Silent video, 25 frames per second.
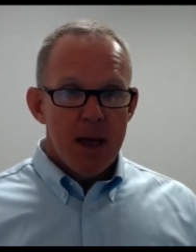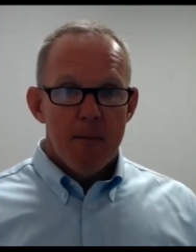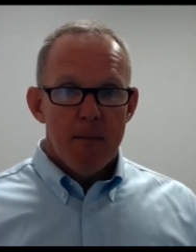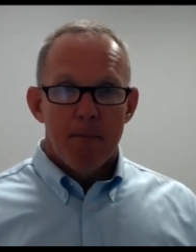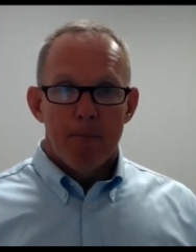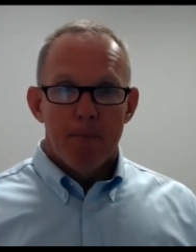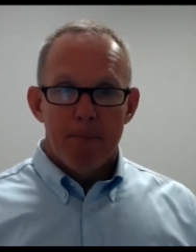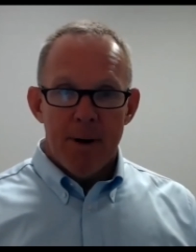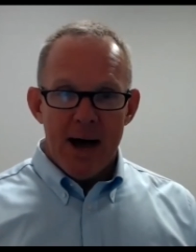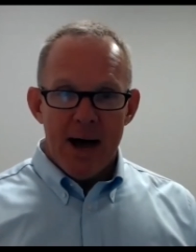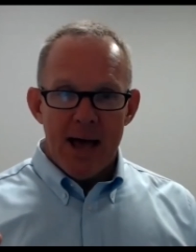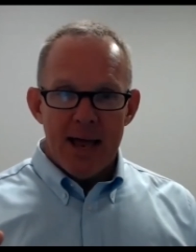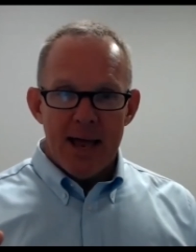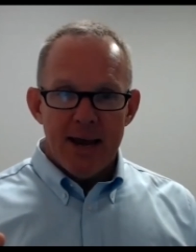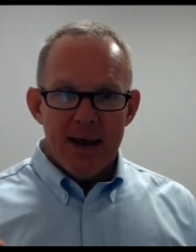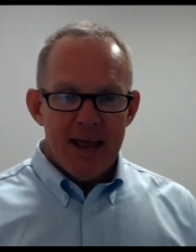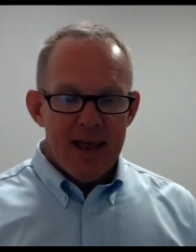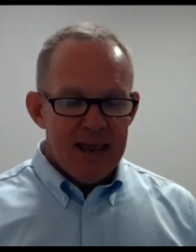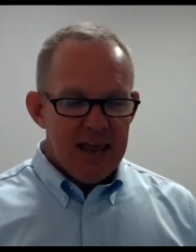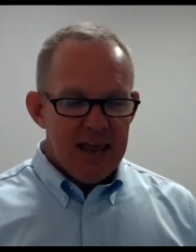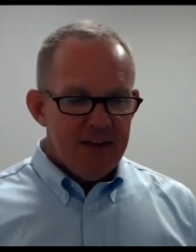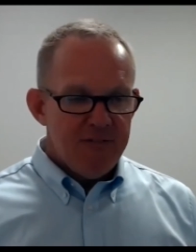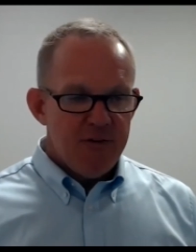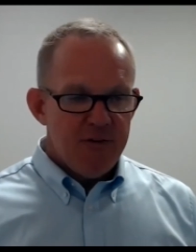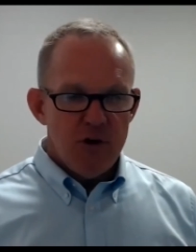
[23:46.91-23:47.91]
But
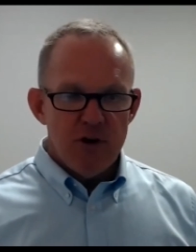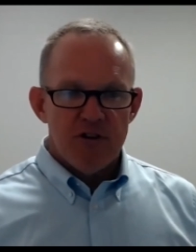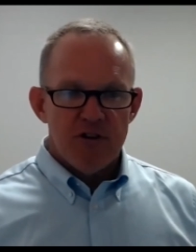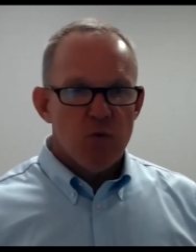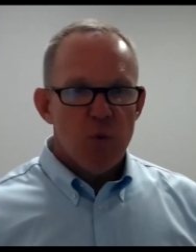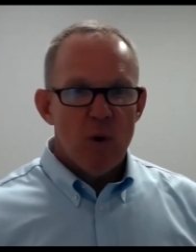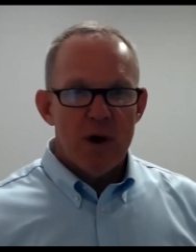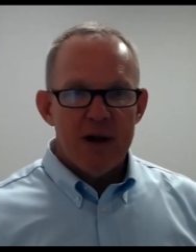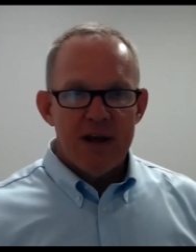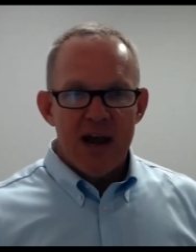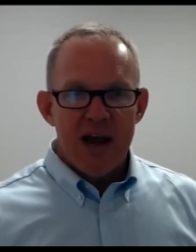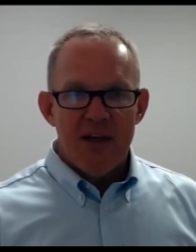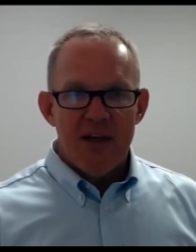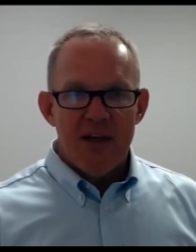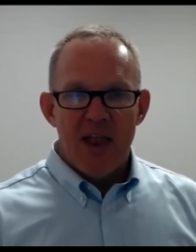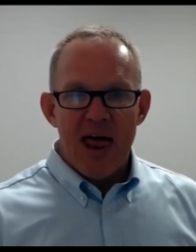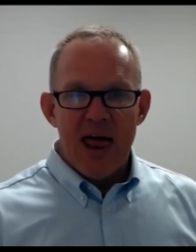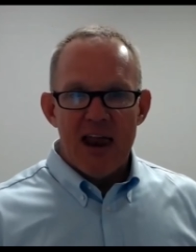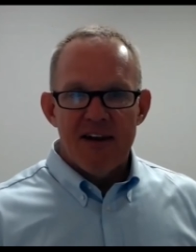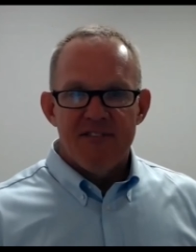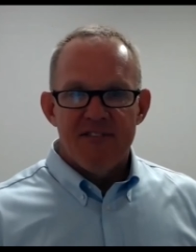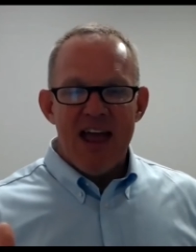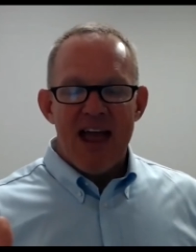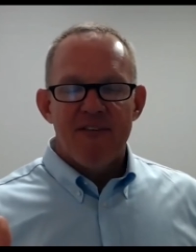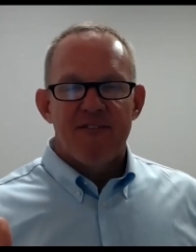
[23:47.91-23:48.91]
if you just went down the line,
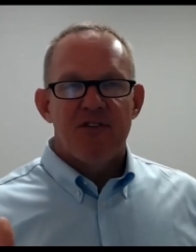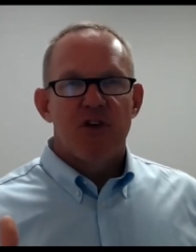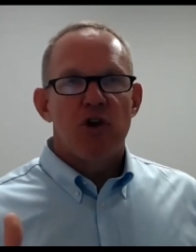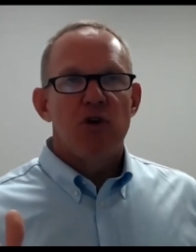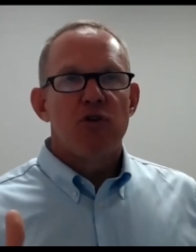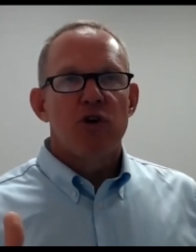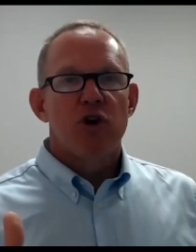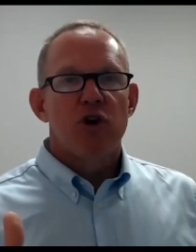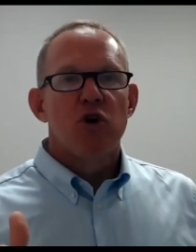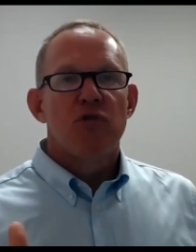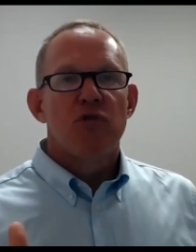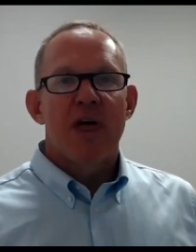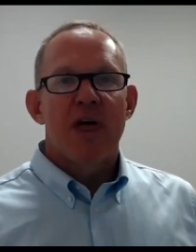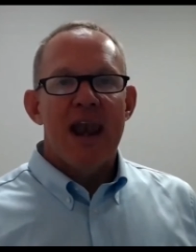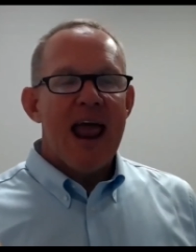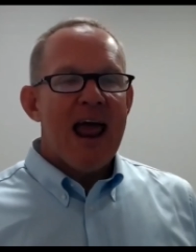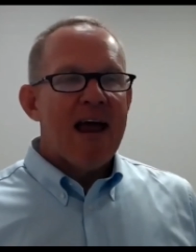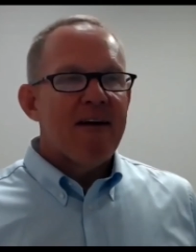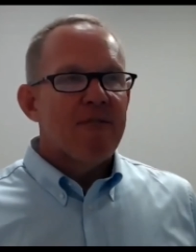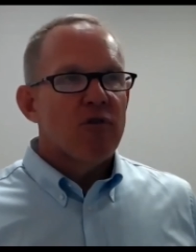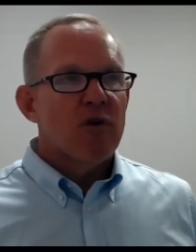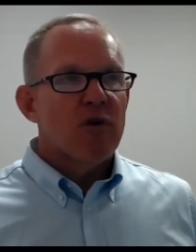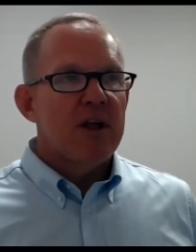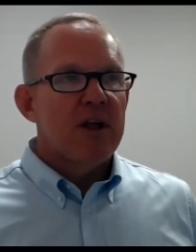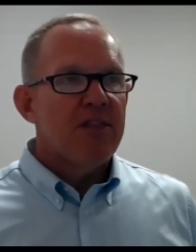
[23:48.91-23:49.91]
if you knew that
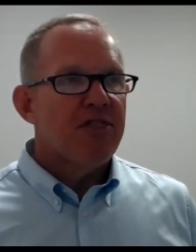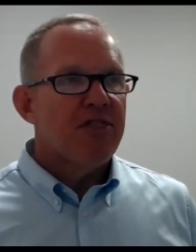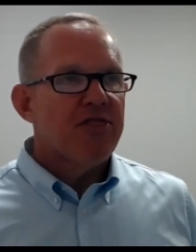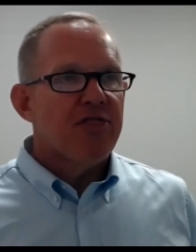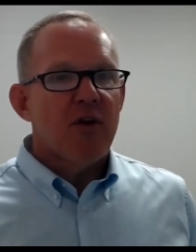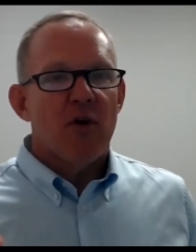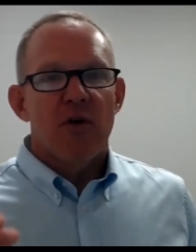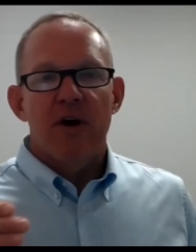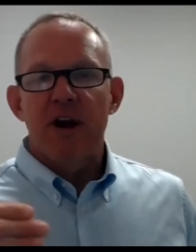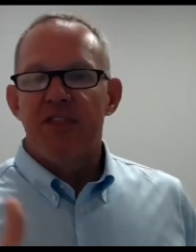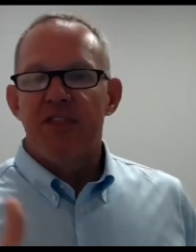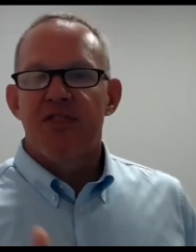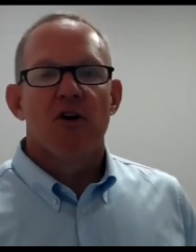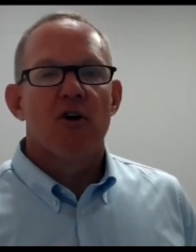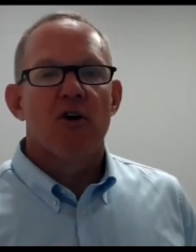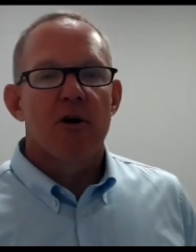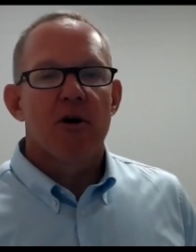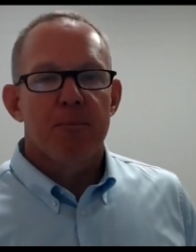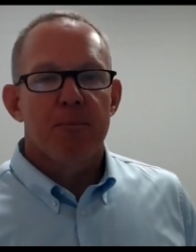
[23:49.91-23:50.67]
every 33rd